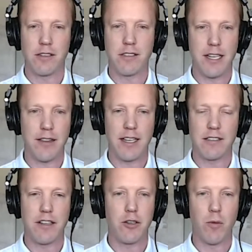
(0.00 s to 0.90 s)
to see things
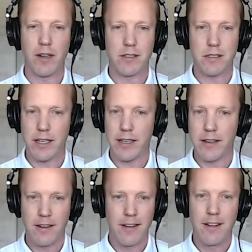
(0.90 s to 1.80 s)
that you want to see
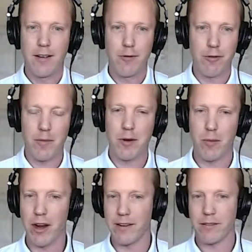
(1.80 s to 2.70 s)
from your
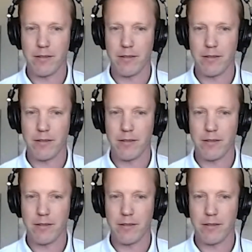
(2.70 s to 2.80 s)
brain.